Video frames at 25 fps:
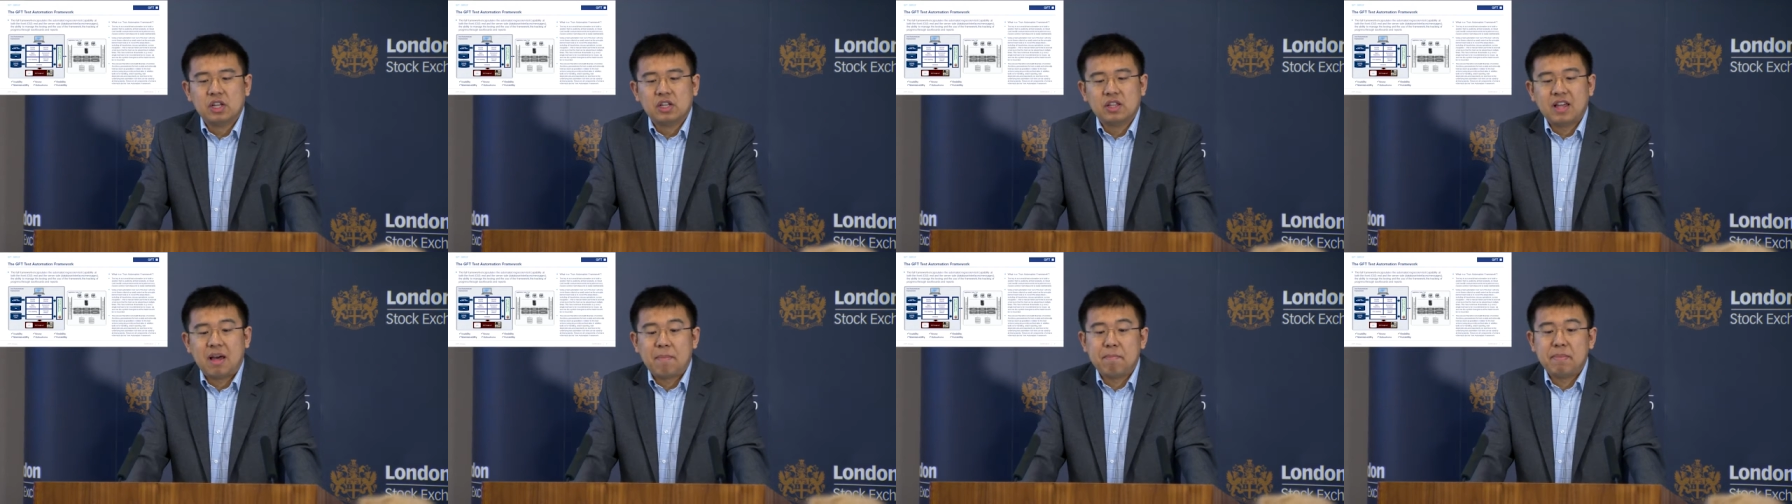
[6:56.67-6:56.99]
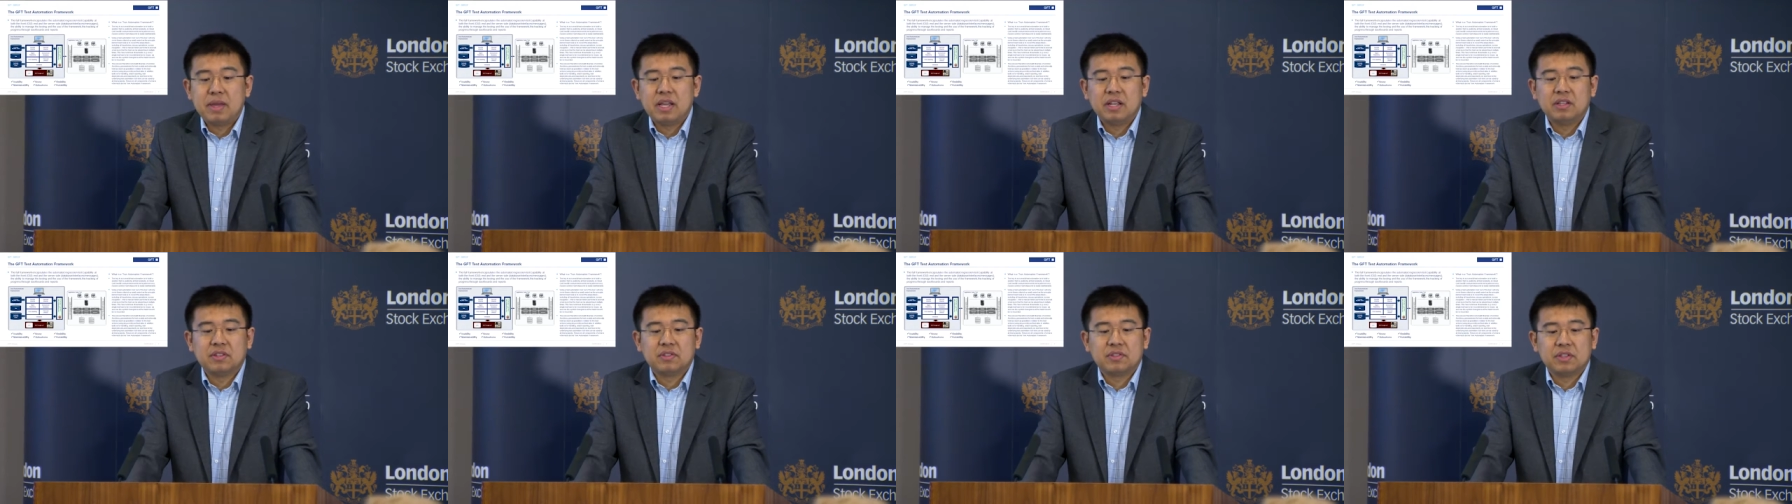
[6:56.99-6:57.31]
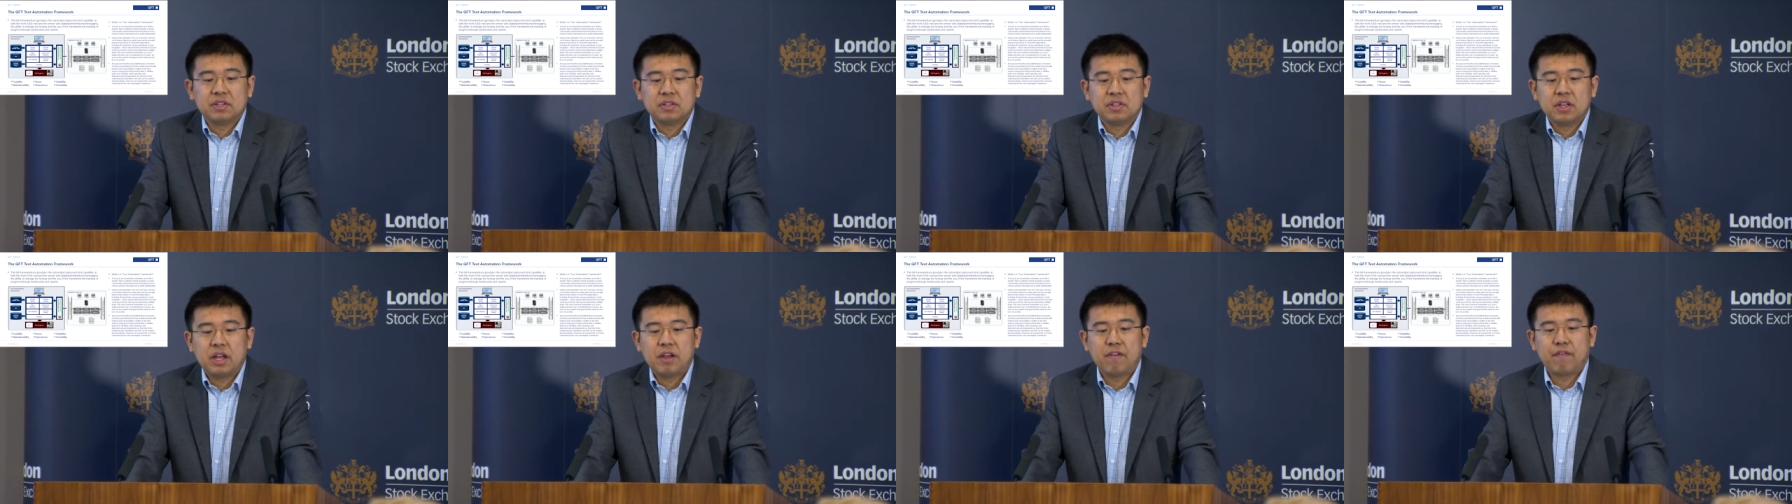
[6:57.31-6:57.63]
That means
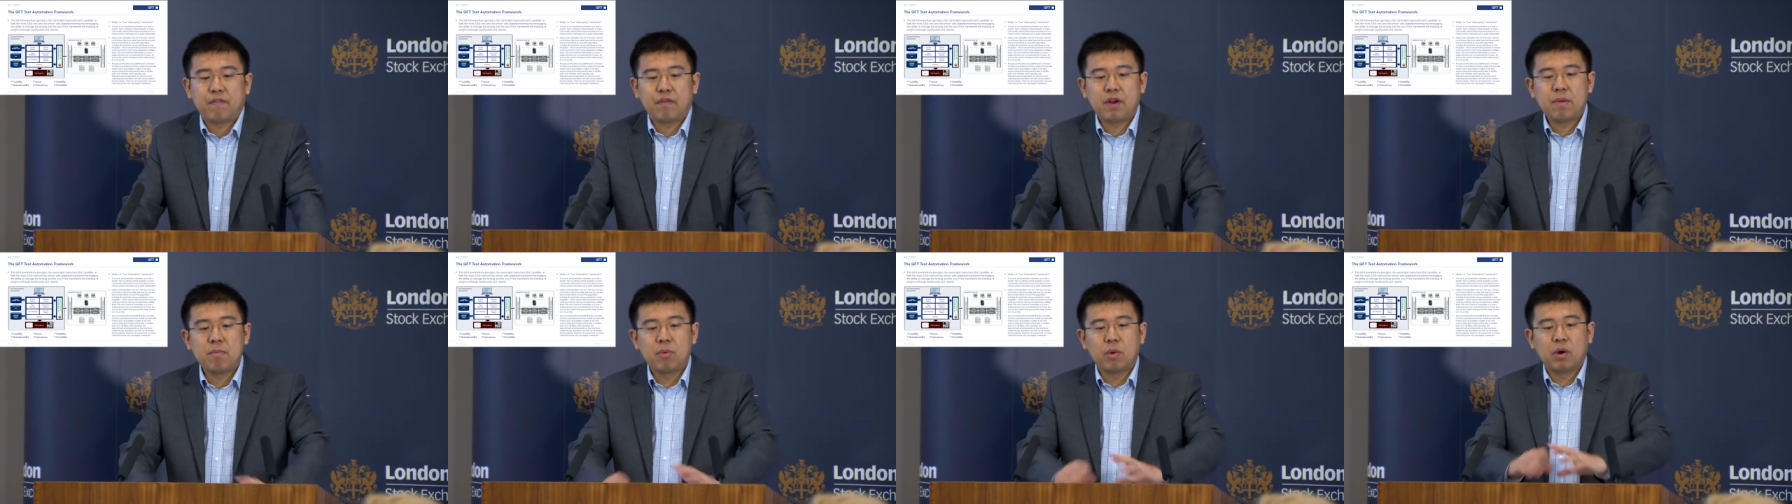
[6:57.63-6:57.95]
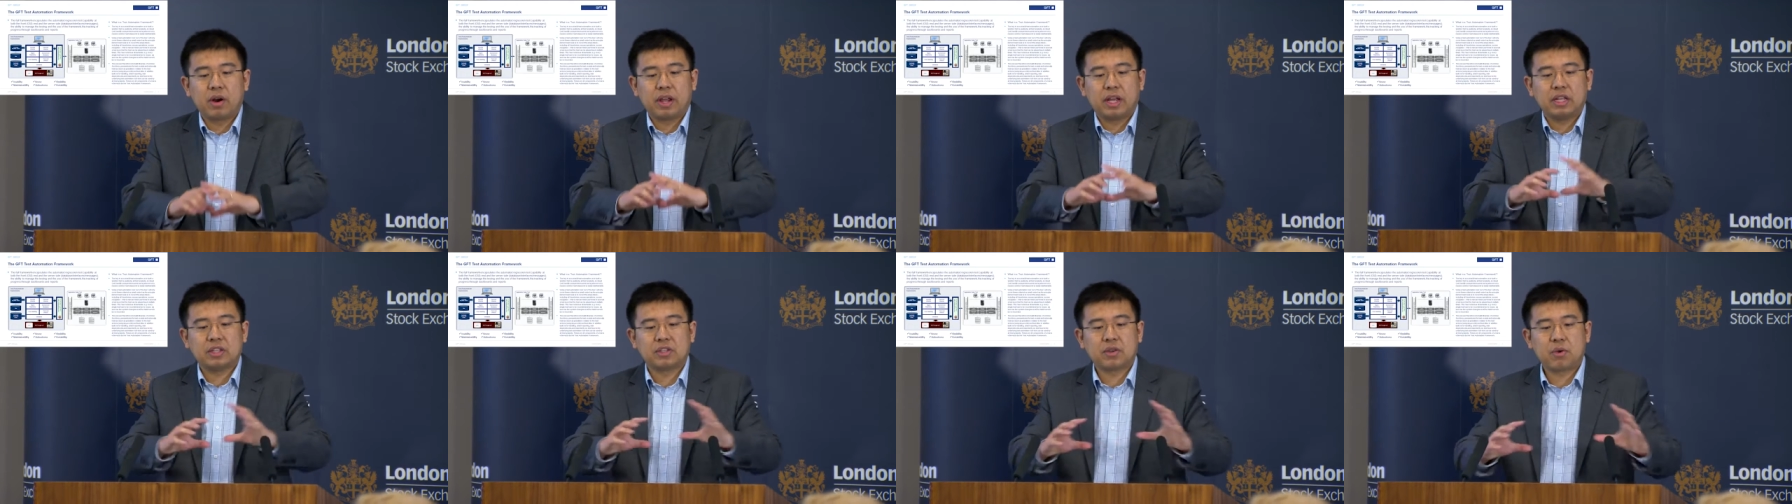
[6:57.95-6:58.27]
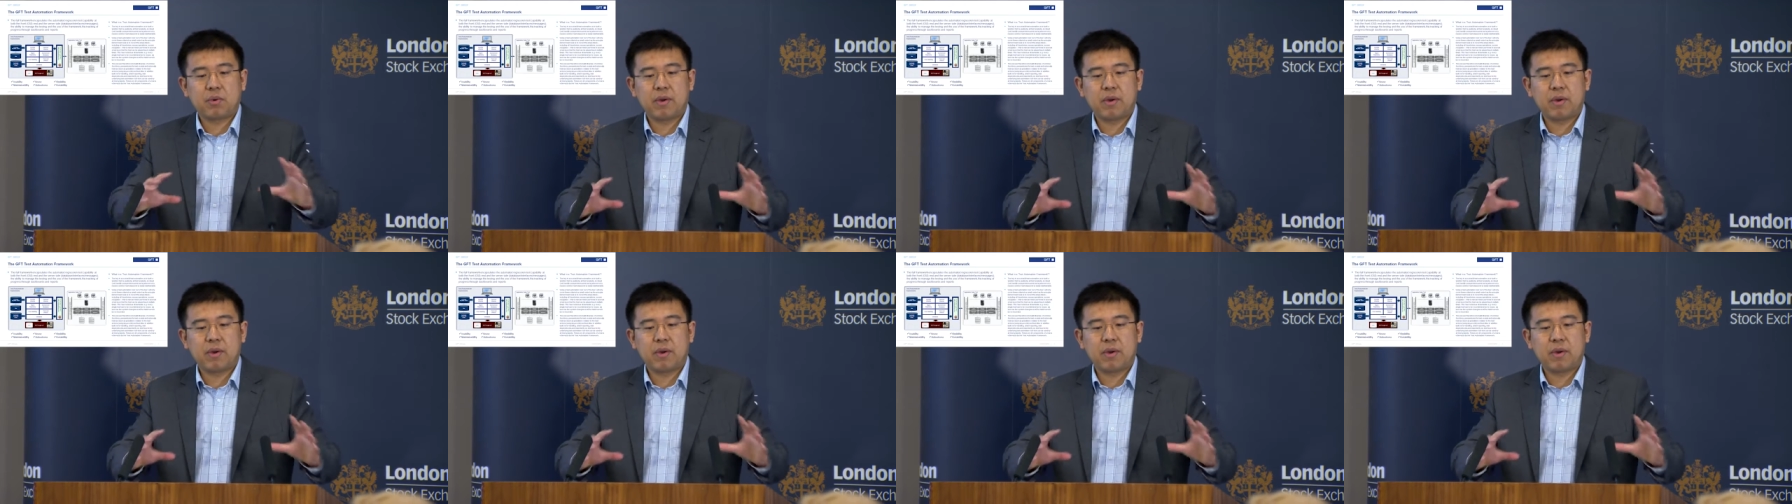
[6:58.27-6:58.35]
that a framework is